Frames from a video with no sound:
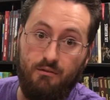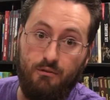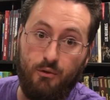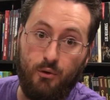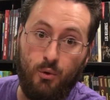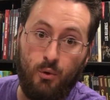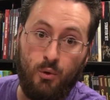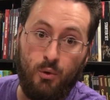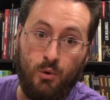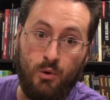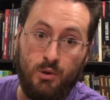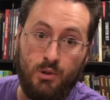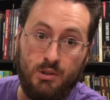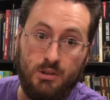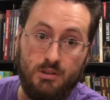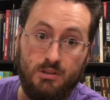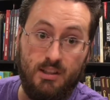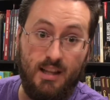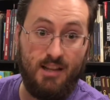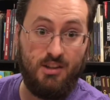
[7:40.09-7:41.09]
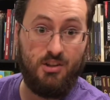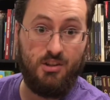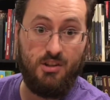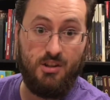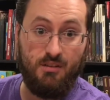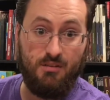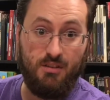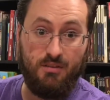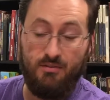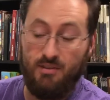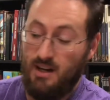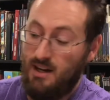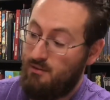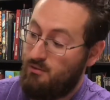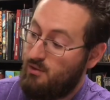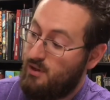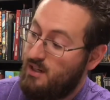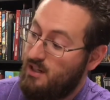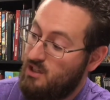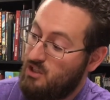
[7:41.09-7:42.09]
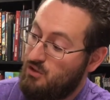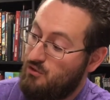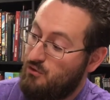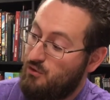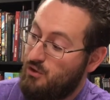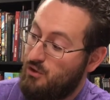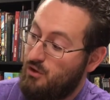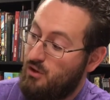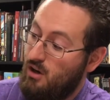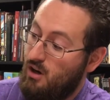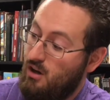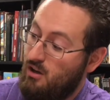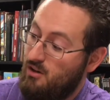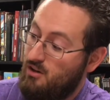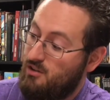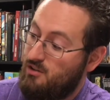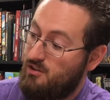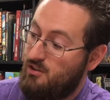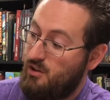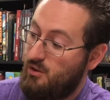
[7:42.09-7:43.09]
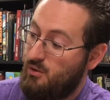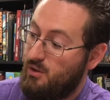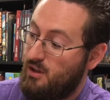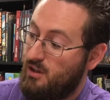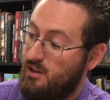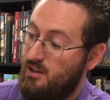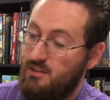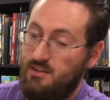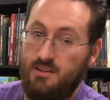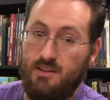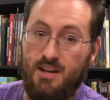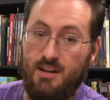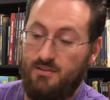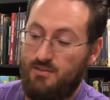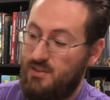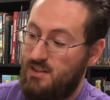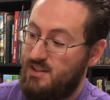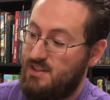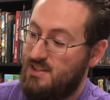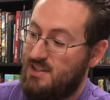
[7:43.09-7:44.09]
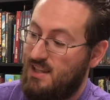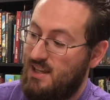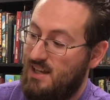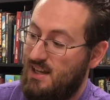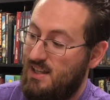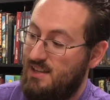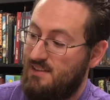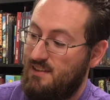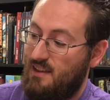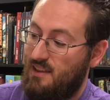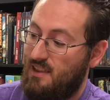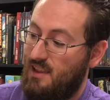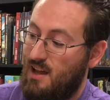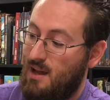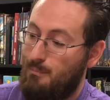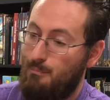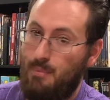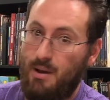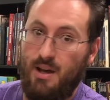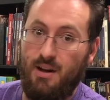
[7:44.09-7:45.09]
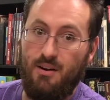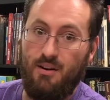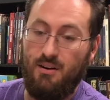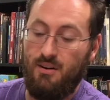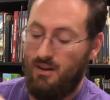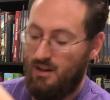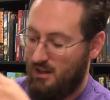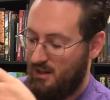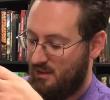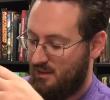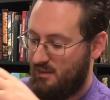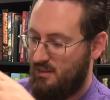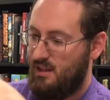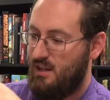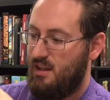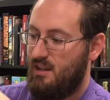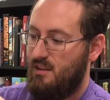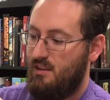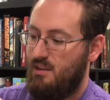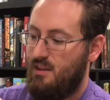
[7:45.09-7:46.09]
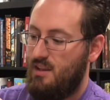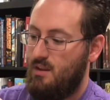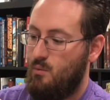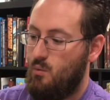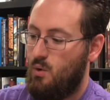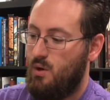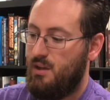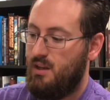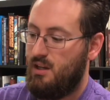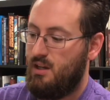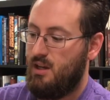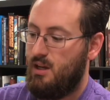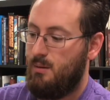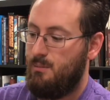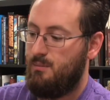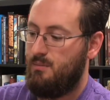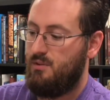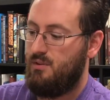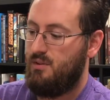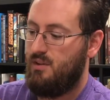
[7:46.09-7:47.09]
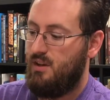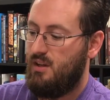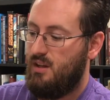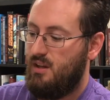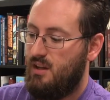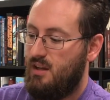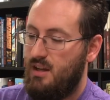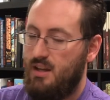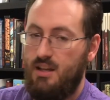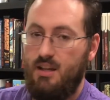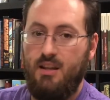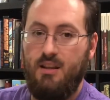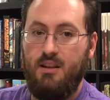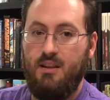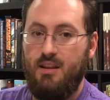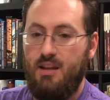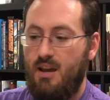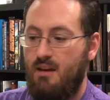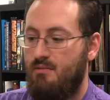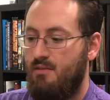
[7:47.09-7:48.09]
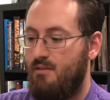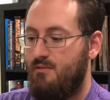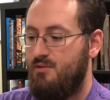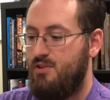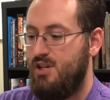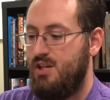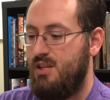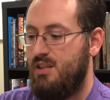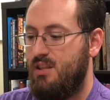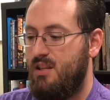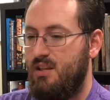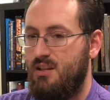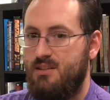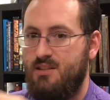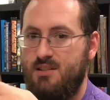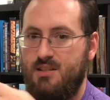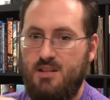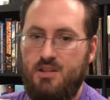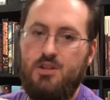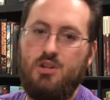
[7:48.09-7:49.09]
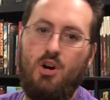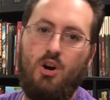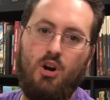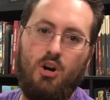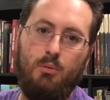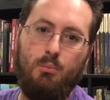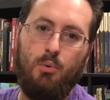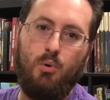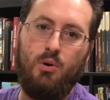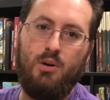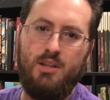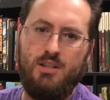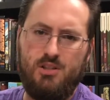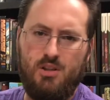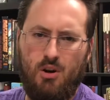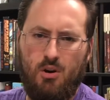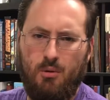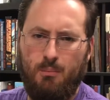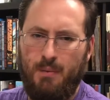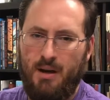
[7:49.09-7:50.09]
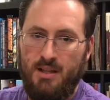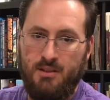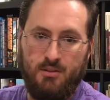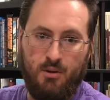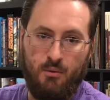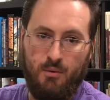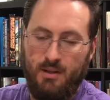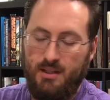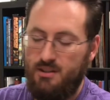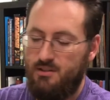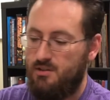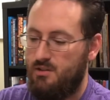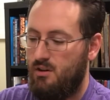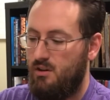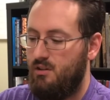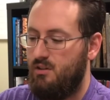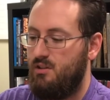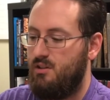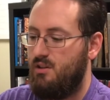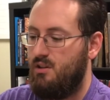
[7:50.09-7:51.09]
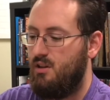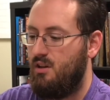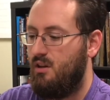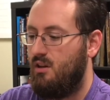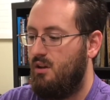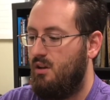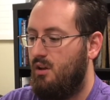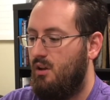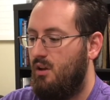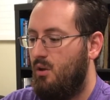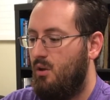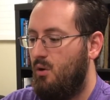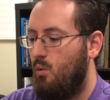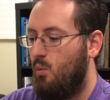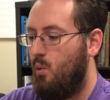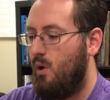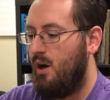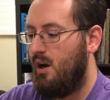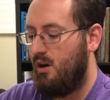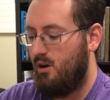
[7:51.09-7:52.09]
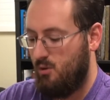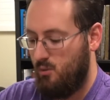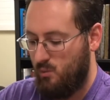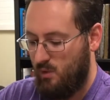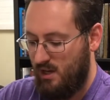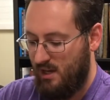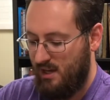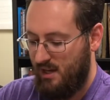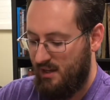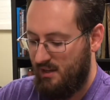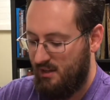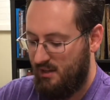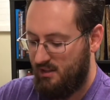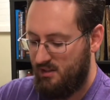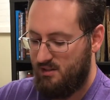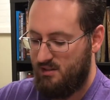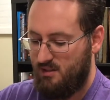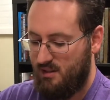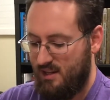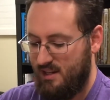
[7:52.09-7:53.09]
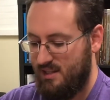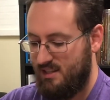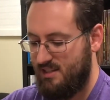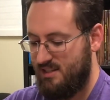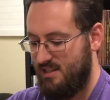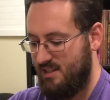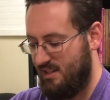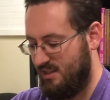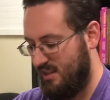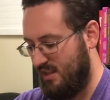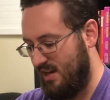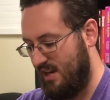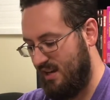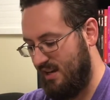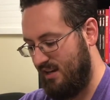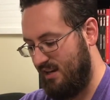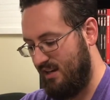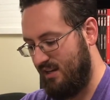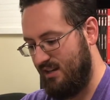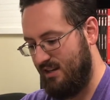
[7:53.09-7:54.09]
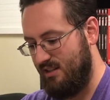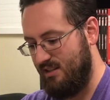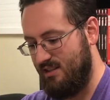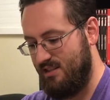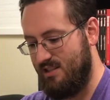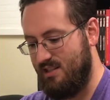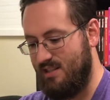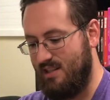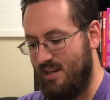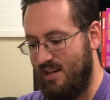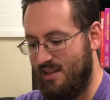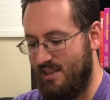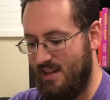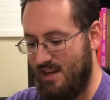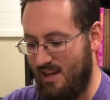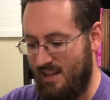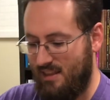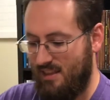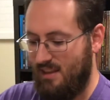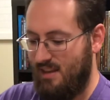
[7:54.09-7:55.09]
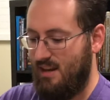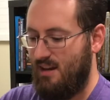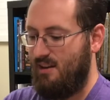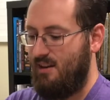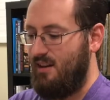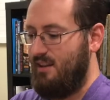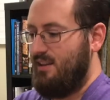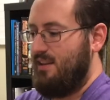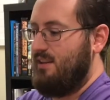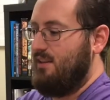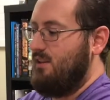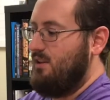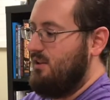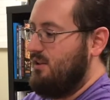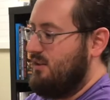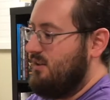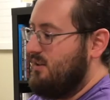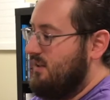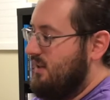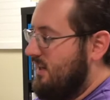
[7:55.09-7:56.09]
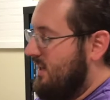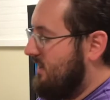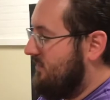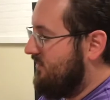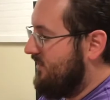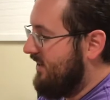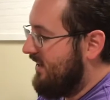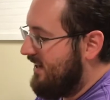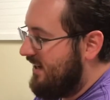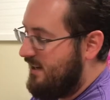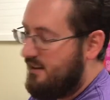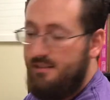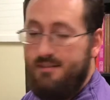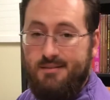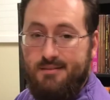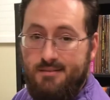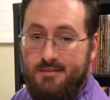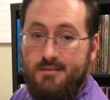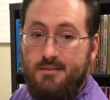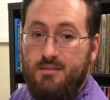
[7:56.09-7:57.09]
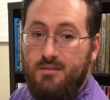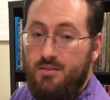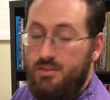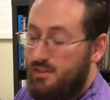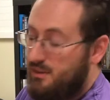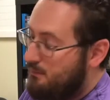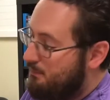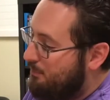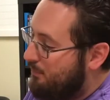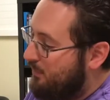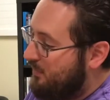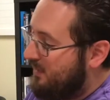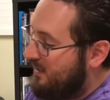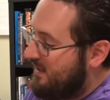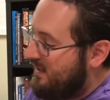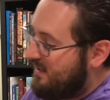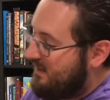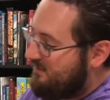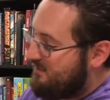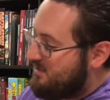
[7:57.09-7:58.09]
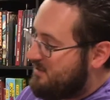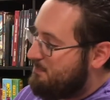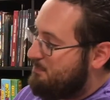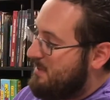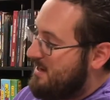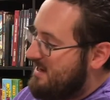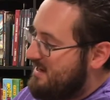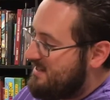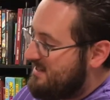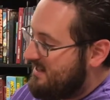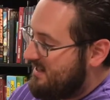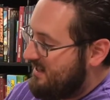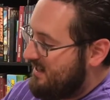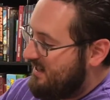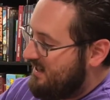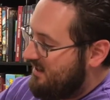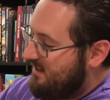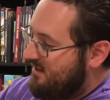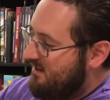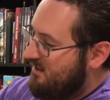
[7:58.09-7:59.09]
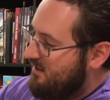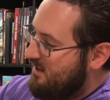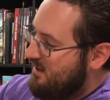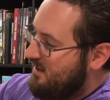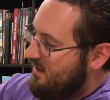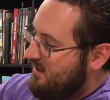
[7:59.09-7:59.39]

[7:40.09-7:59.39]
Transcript: Legend of the Five Rings for your honor token, because it definitely slides a lot better than the one that comes in the FFG thing, since it's cardboard and mine's already starting to wear away. So I can stick that and I can slide that in there. And then look, I've got plenty of space in here.